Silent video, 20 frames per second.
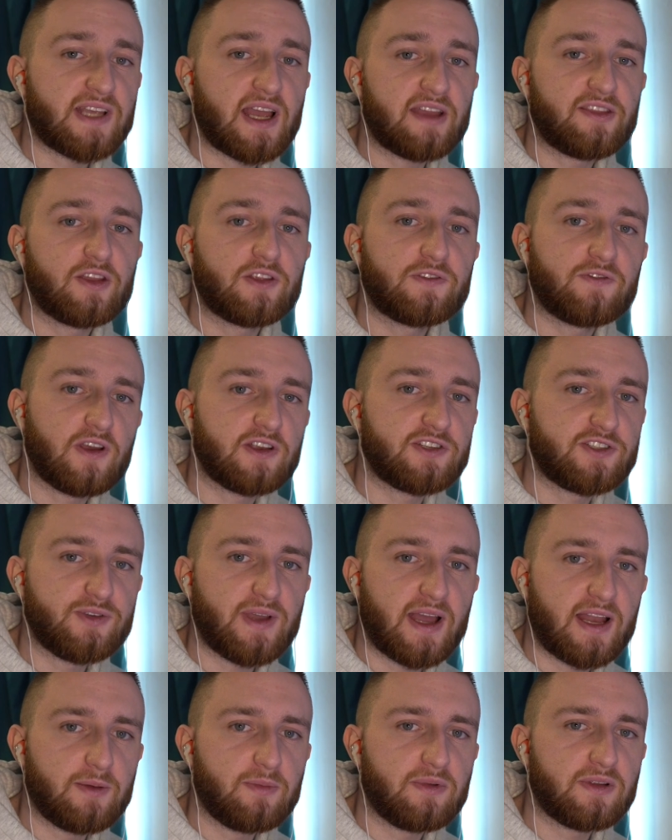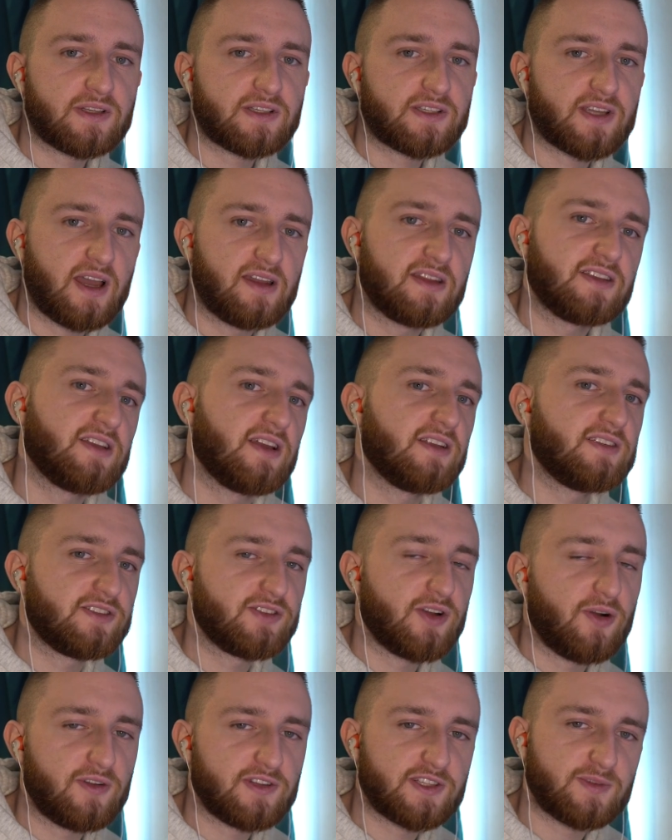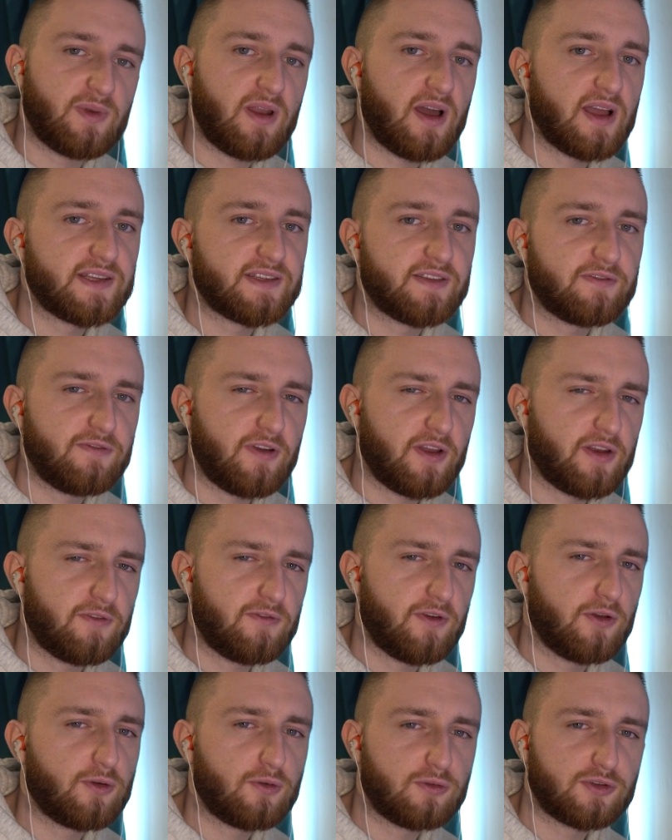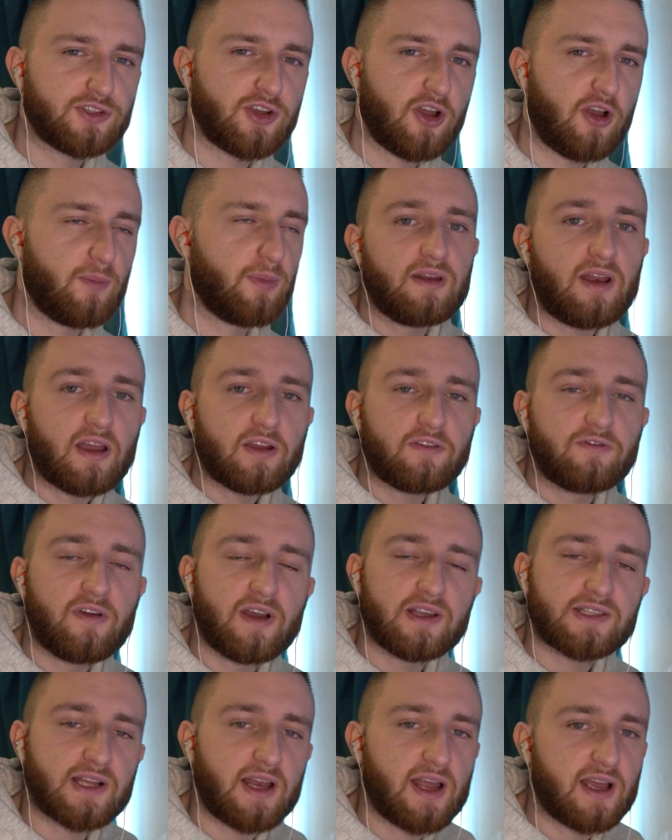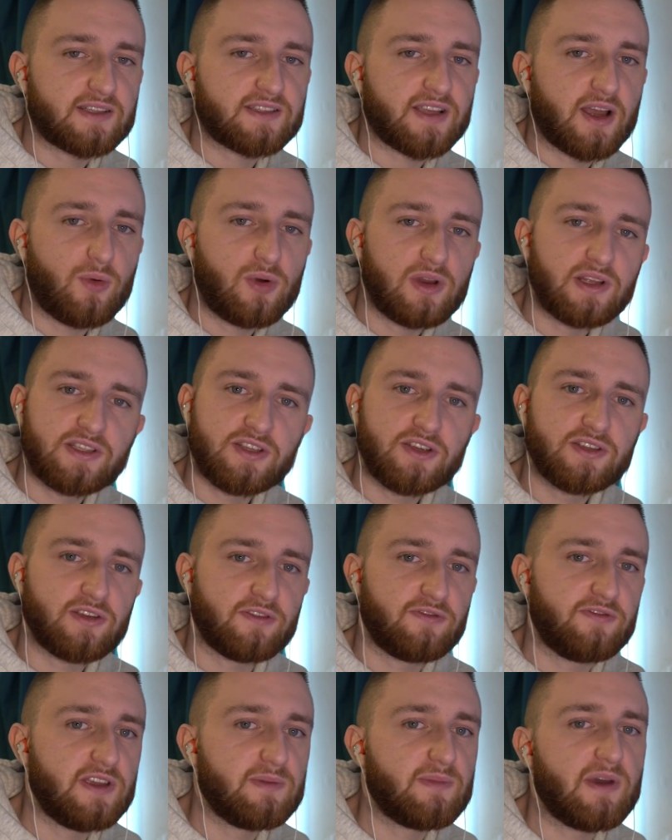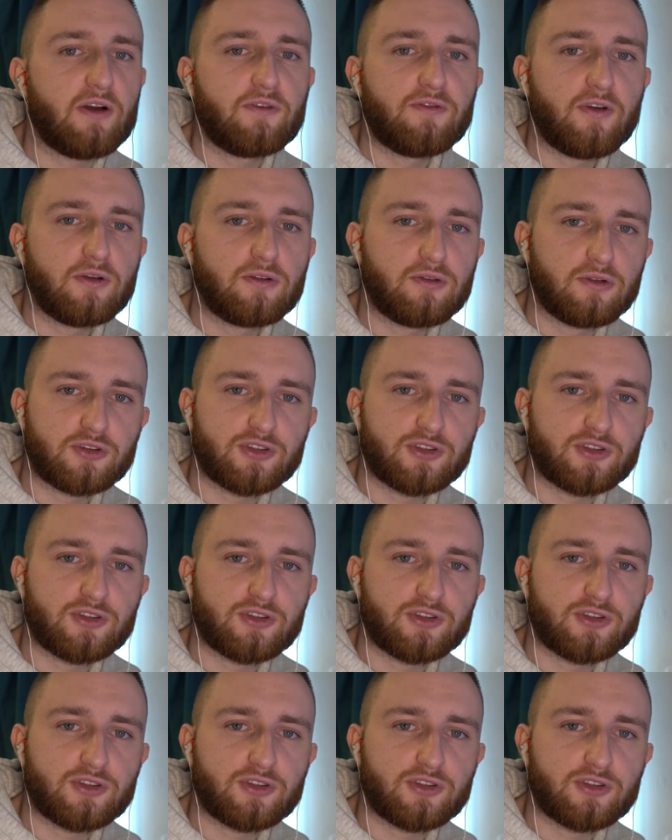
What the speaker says: I had those first 2 elements, I decided to go on Splice and find a vocal chop. Like First Class, I wanted to use a female vocal